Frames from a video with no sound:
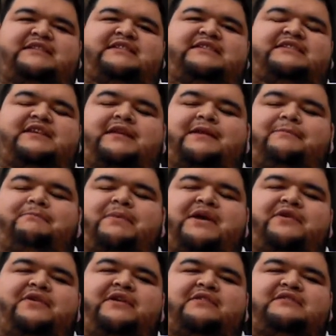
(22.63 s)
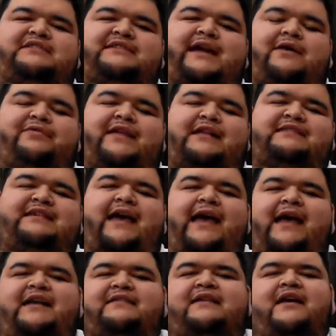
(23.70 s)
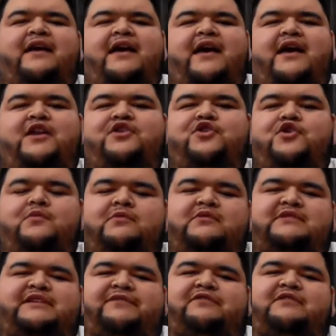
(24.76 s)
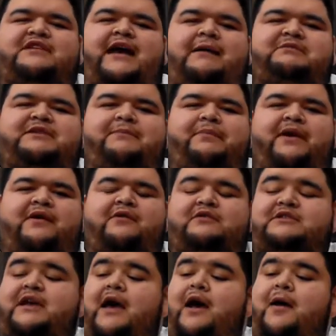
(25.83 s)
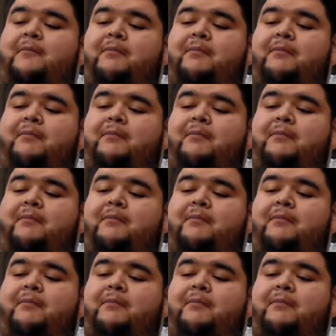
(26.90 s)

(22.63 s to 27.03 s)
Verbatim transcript: This is an imperial stout that's aged in numerous different types of barrels.